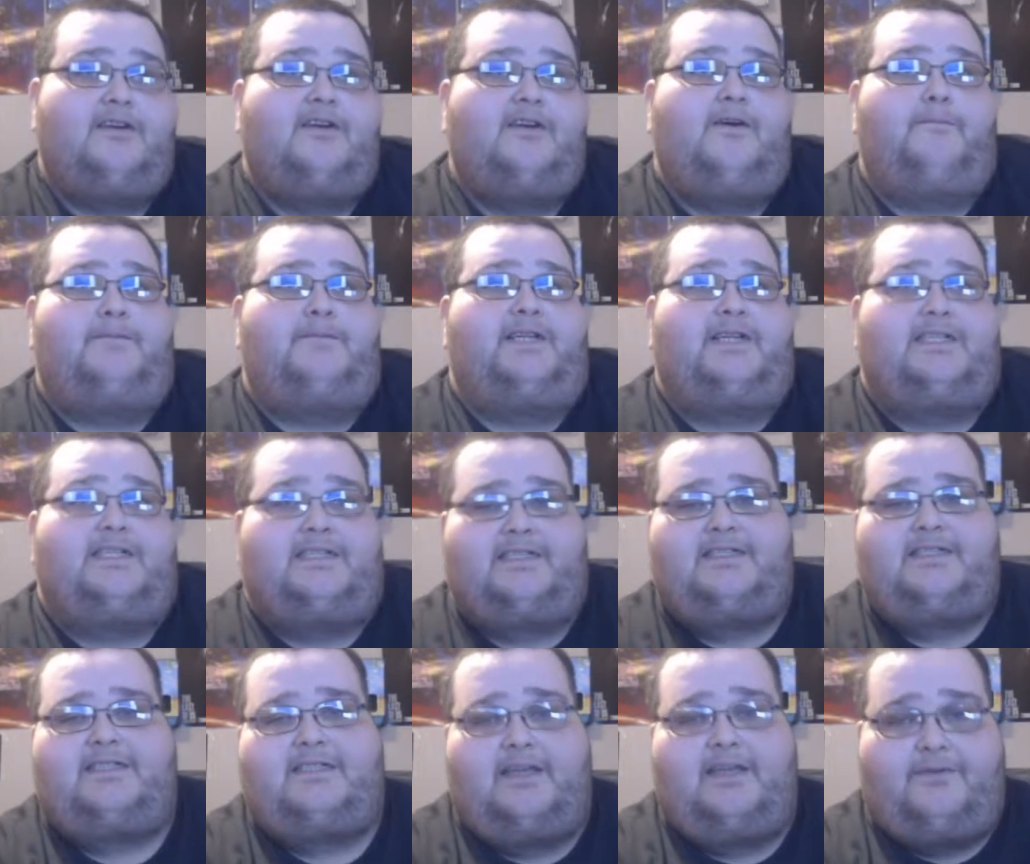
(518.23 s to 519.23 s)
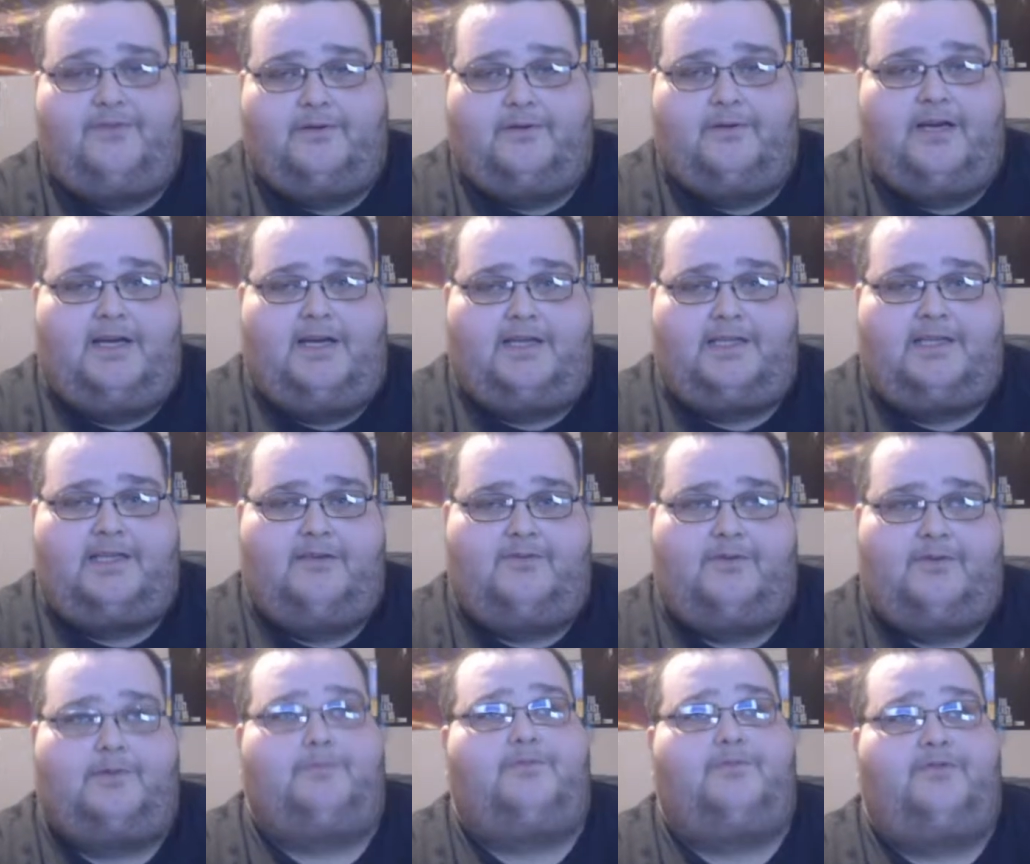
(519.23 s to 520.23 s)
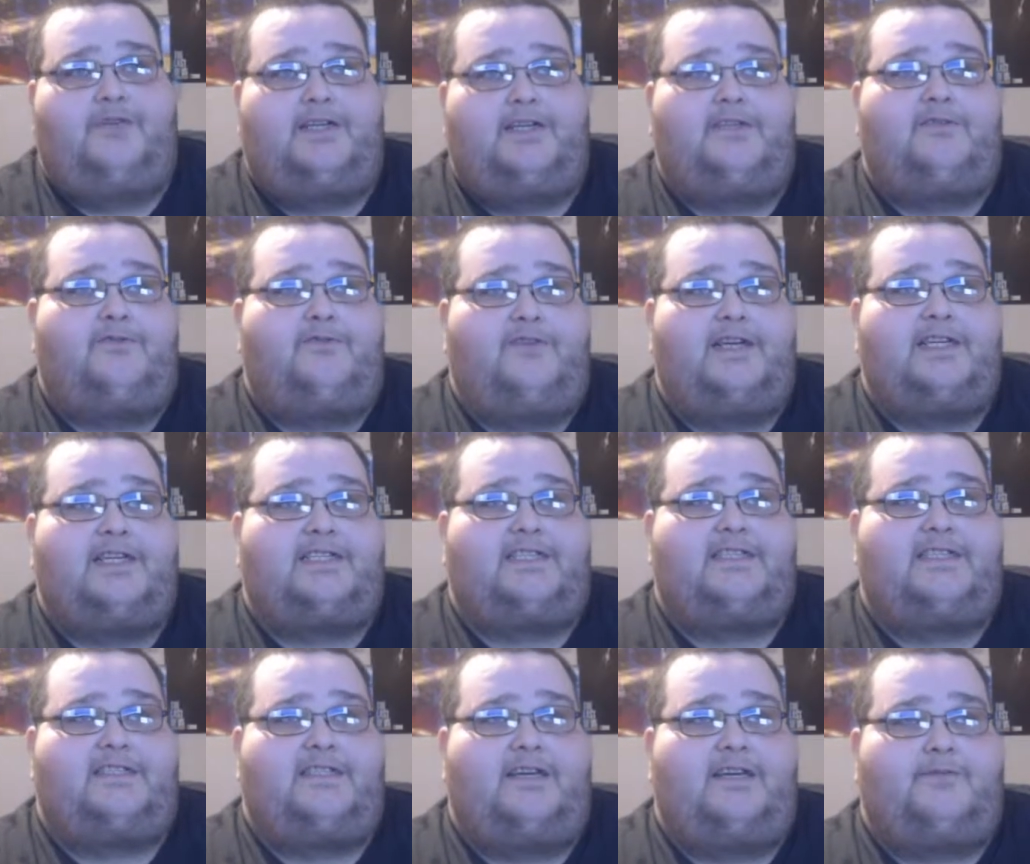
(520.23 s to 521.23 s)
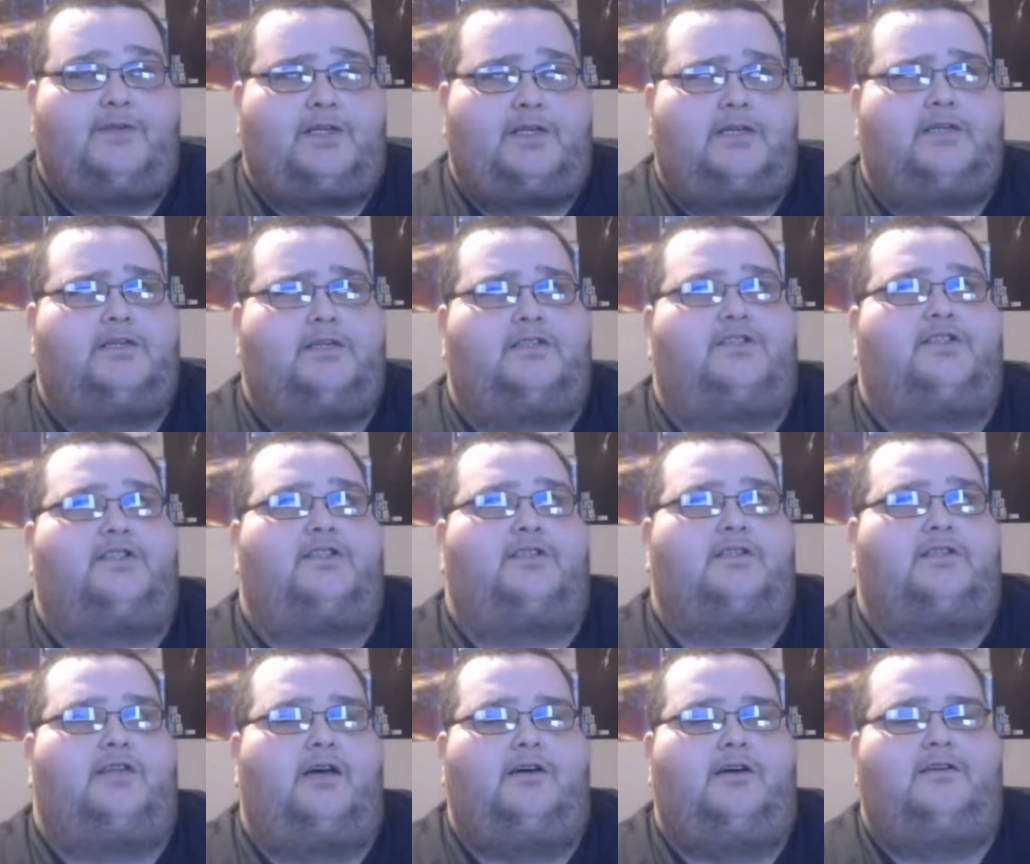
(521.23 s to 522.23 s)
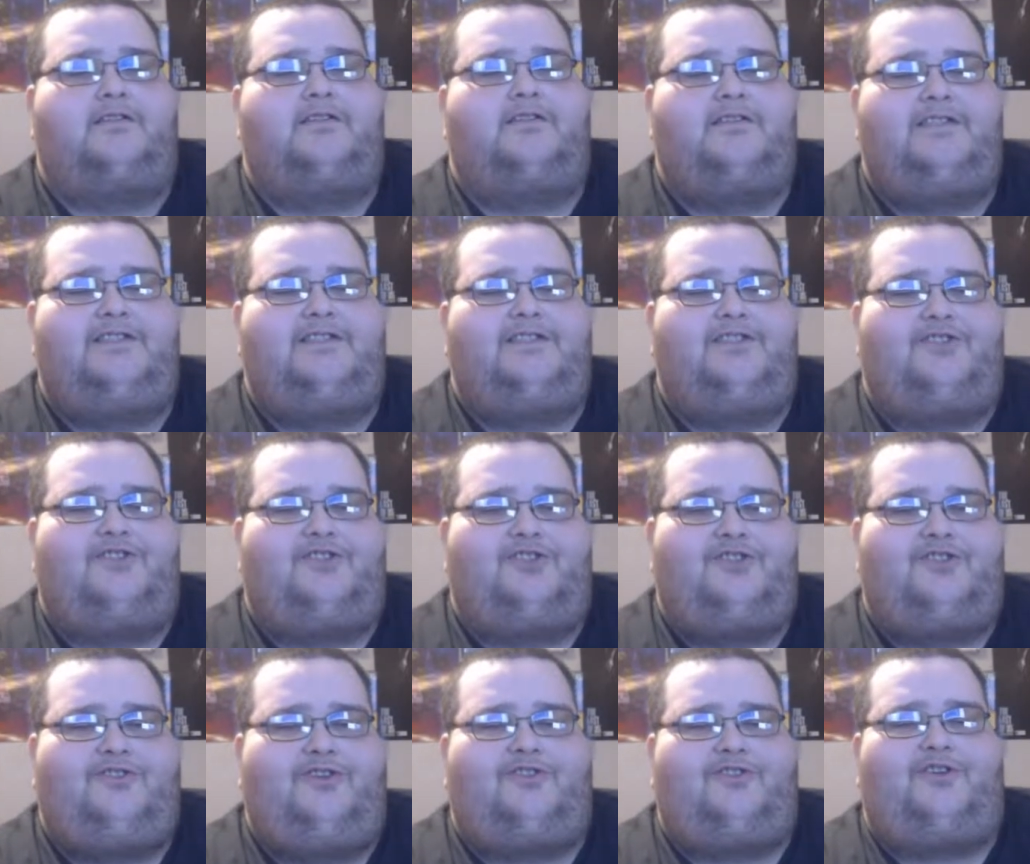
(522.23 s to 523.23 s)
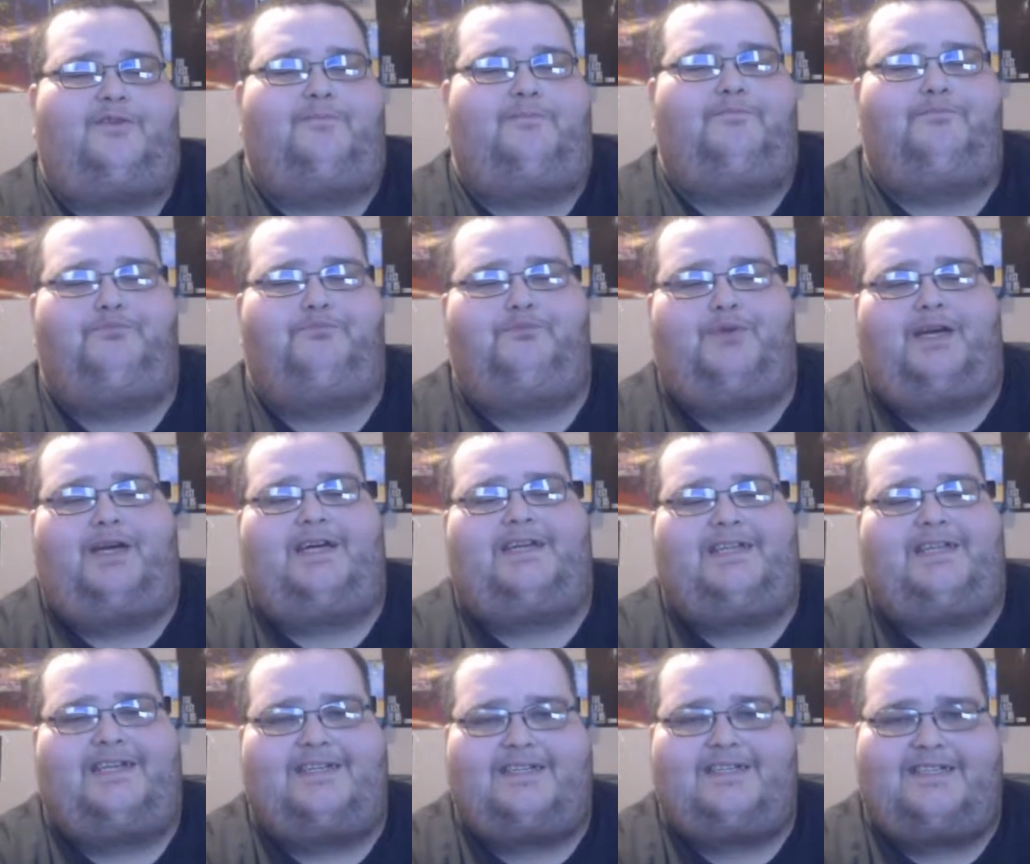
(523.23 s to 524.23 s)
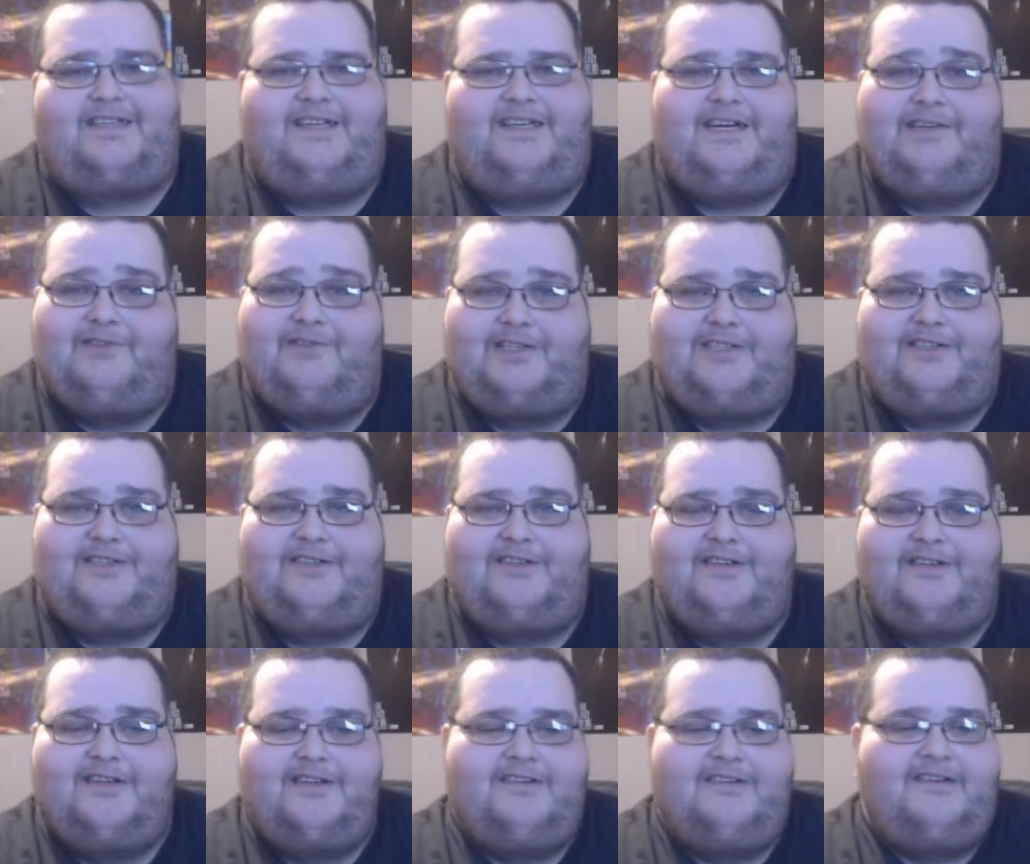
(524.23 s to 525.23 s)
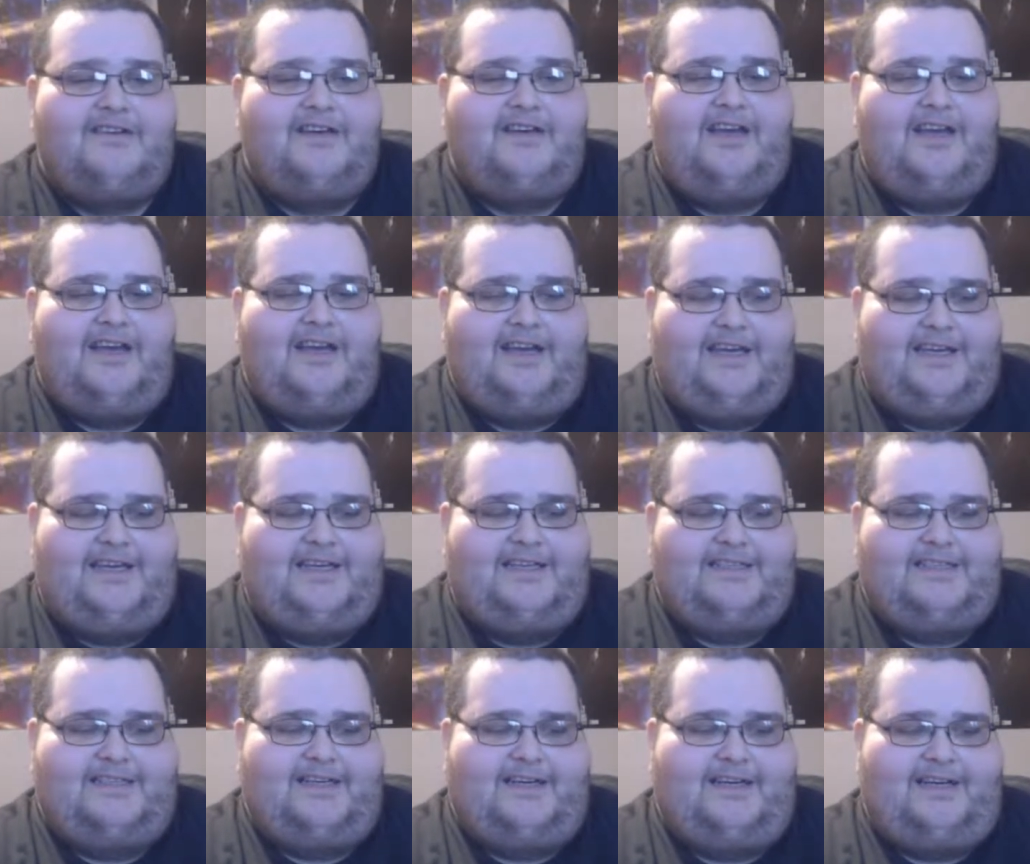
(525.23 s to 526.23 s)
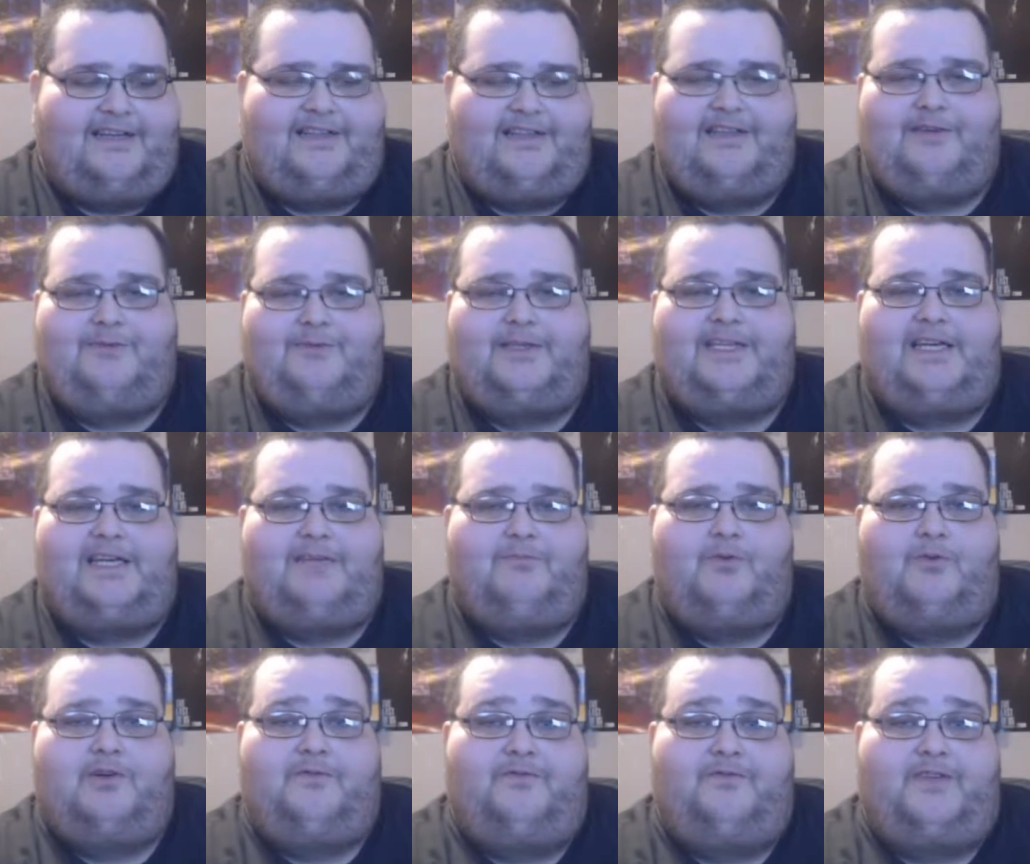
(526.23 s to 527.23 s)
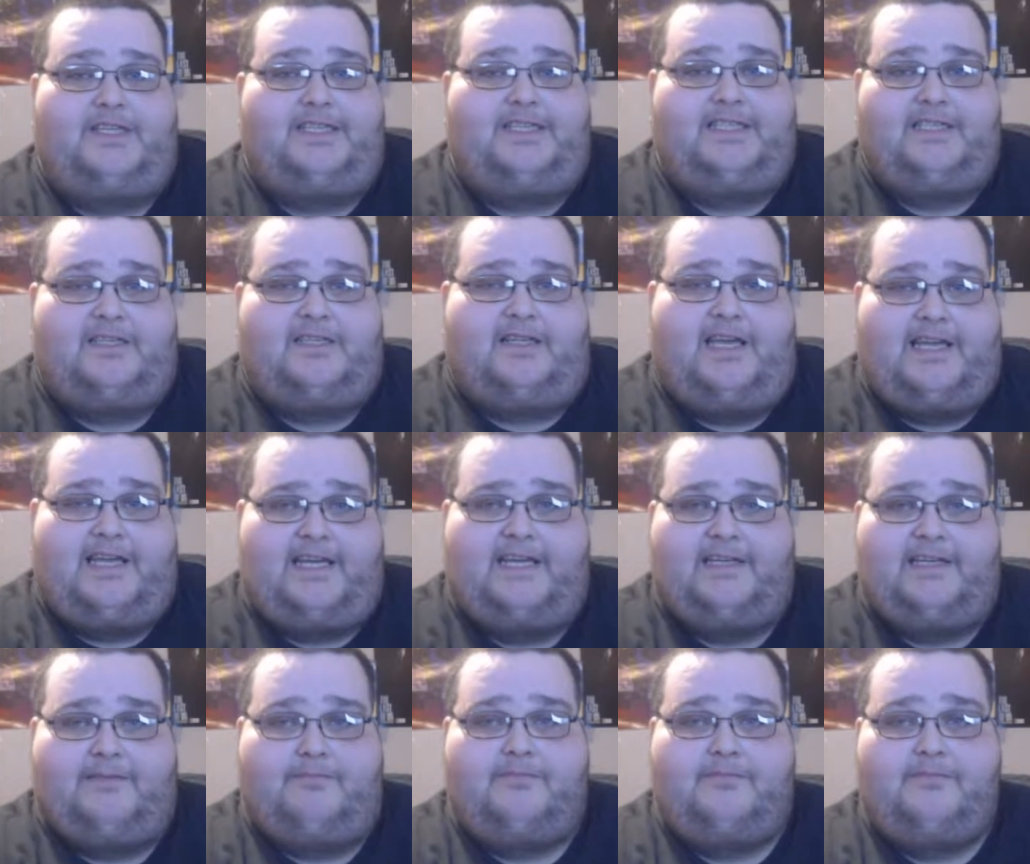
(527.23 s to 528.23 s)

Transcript: But that is Sephiroth from Final Fantasy VII. He is so, he is such a badass character, and I think we need more villains like him.